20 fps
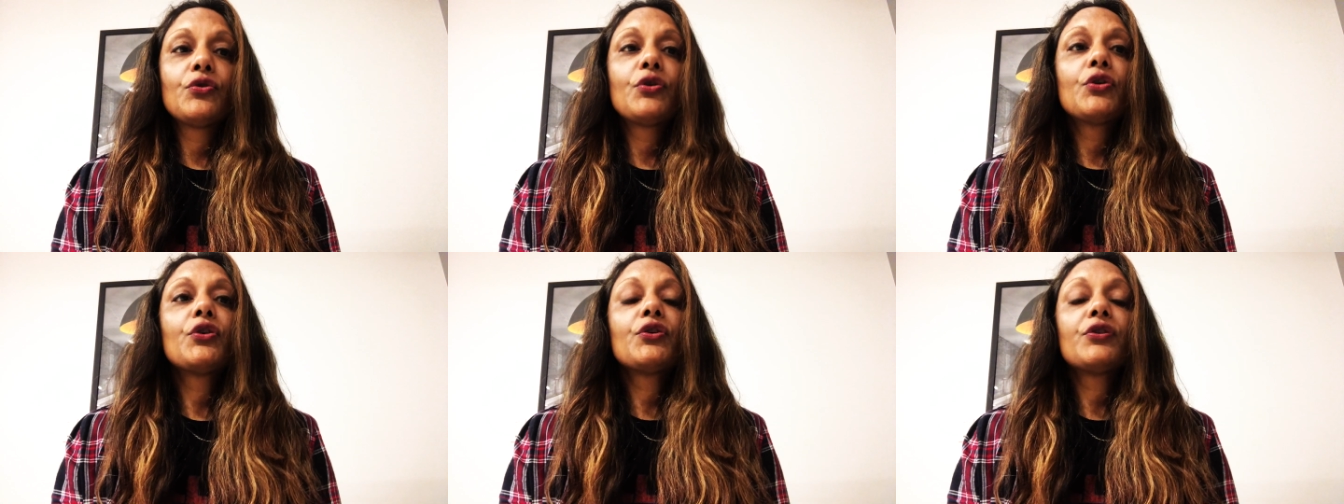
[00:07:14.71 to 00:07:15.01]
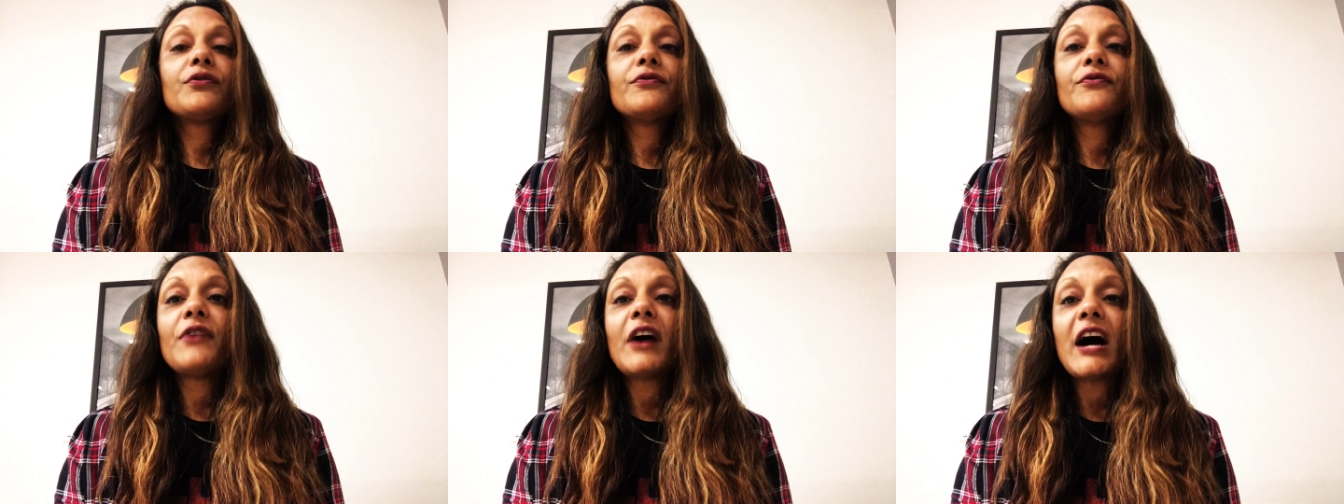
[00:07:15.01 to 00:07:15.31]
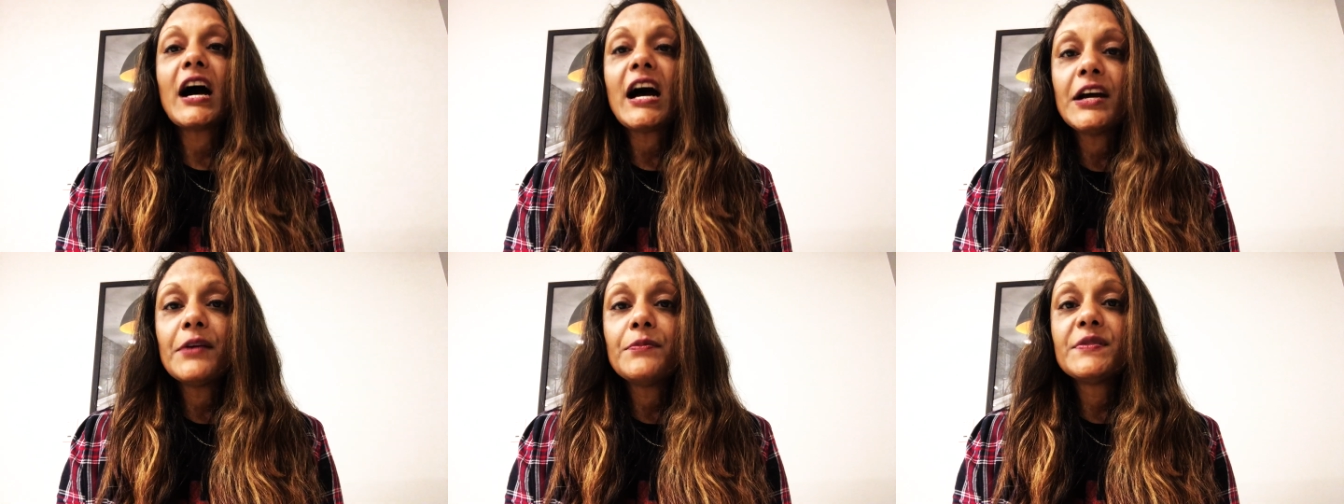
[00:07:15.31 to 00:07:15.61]

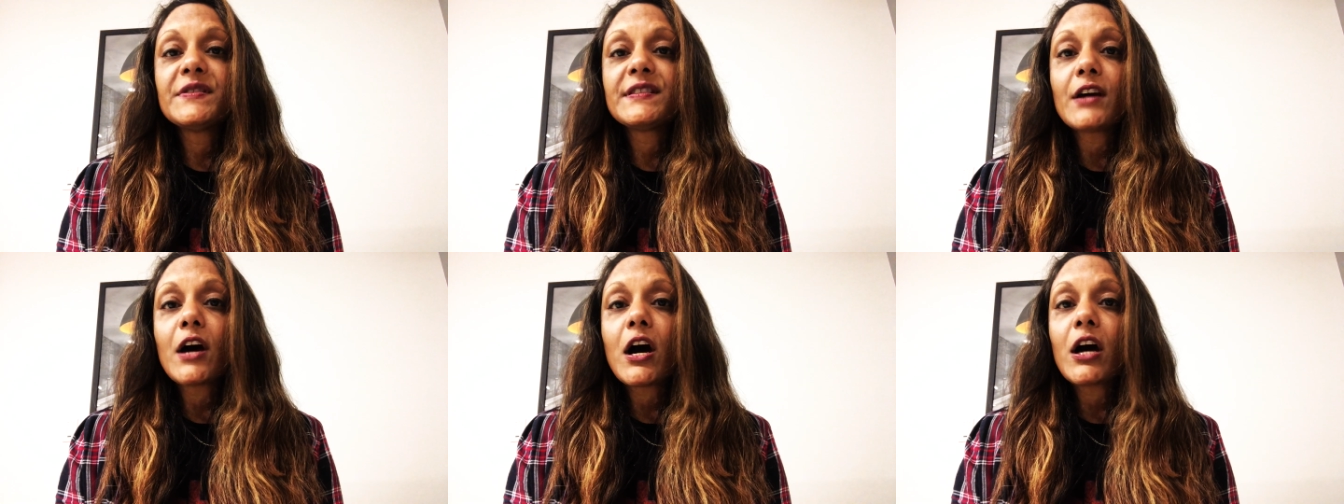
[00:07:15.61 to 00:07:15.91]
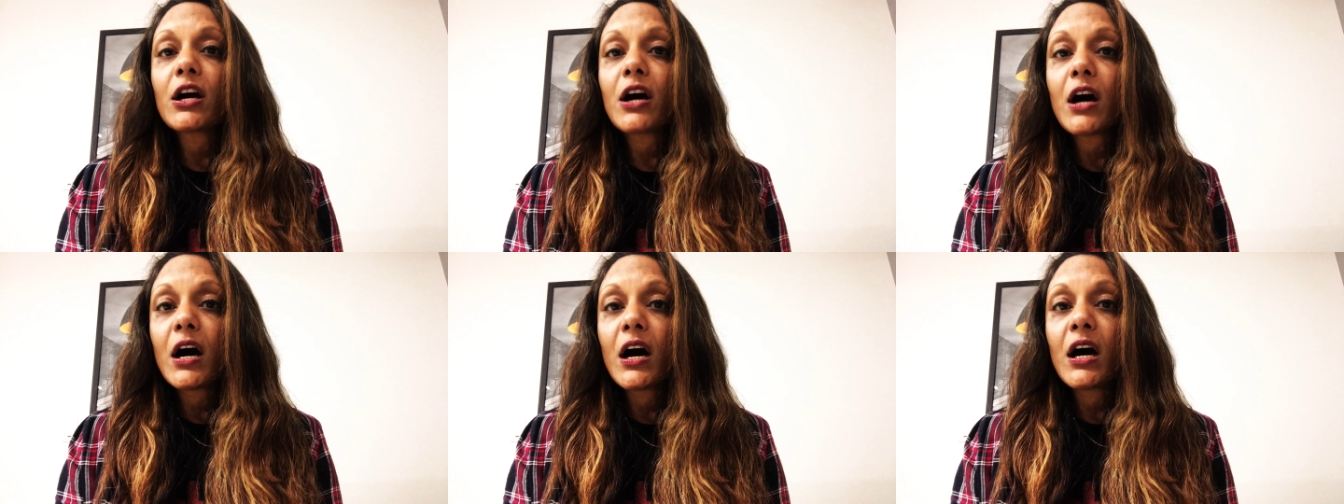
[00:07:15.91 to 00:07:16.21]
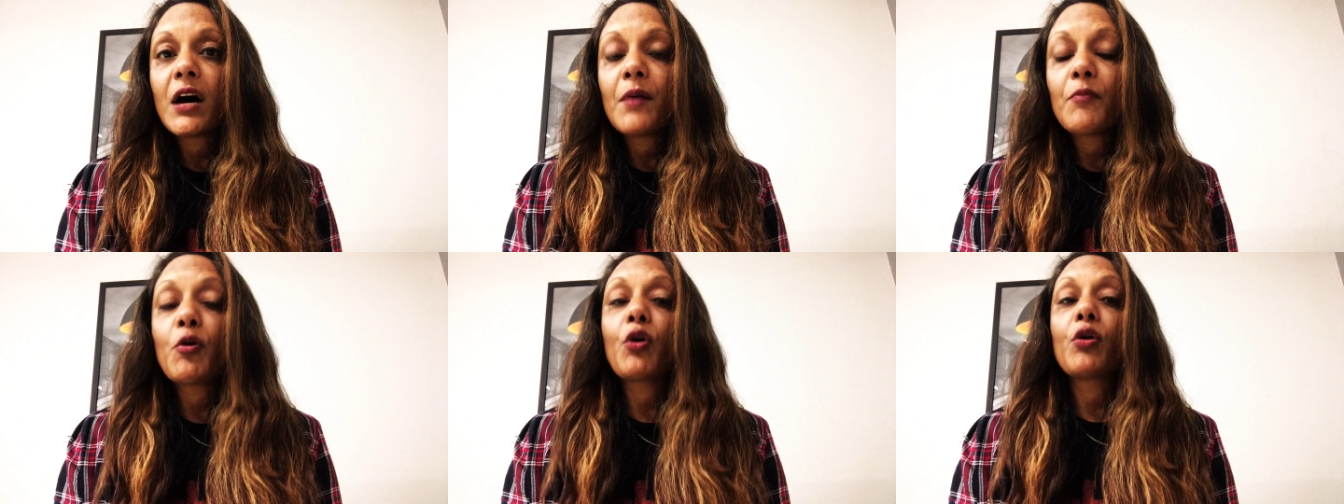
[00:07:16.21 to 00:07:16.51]

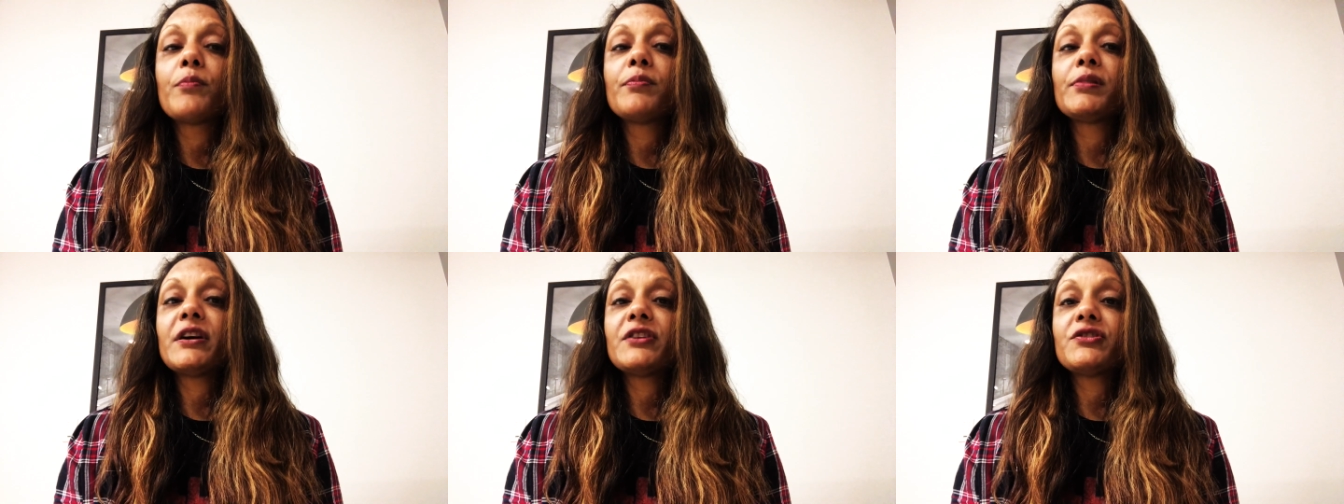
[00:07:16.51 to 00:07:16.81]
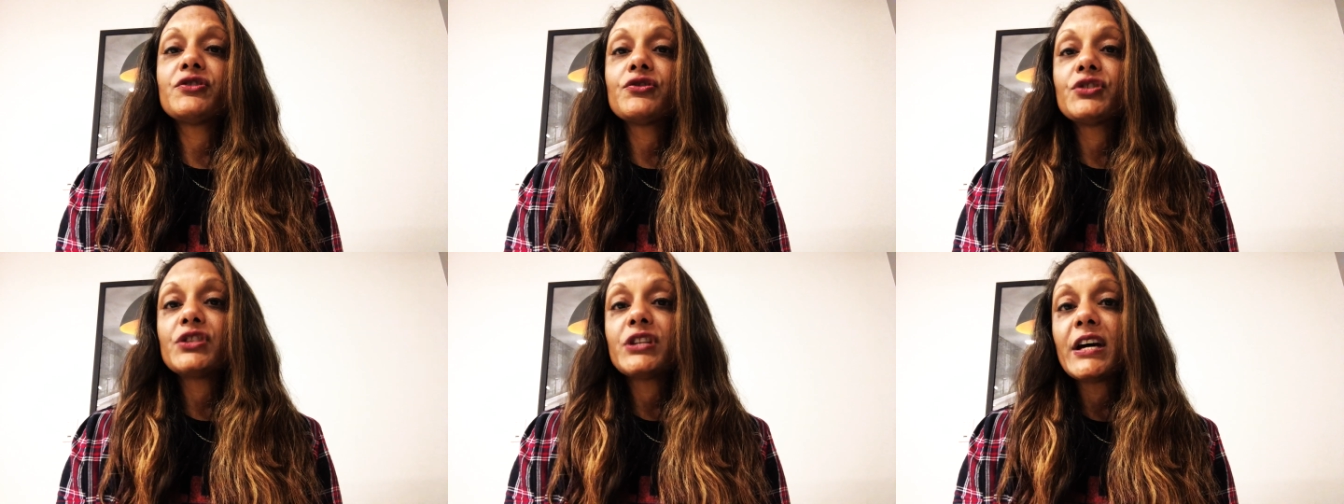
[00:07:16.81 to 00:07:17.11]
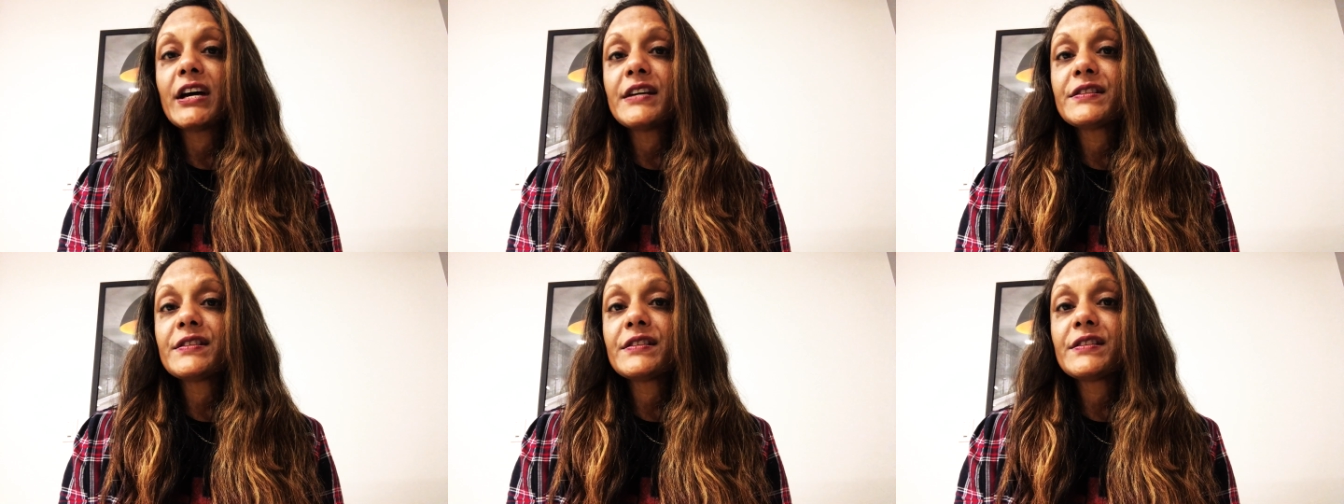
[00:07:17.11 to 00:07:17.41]
goodvibes.com or Pleasure
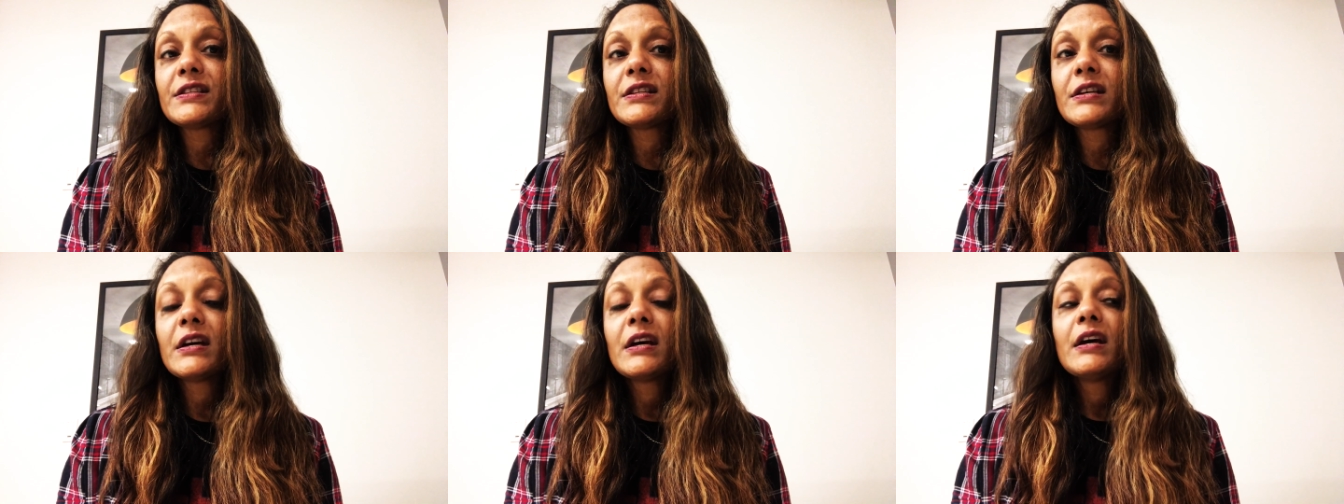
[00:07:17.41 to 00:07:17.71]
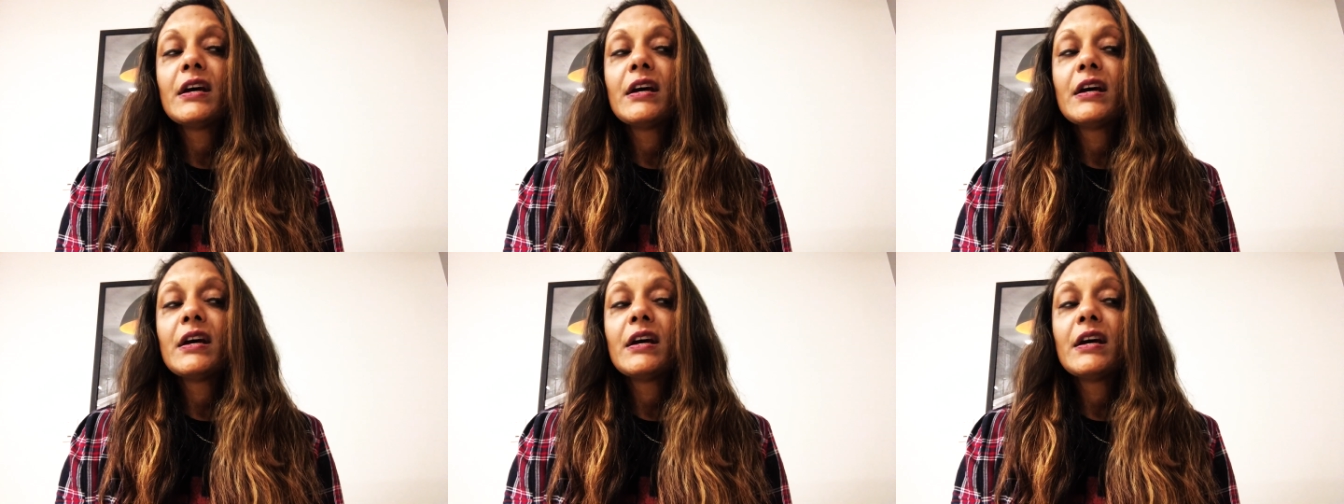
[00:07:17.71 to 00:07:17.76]
Chest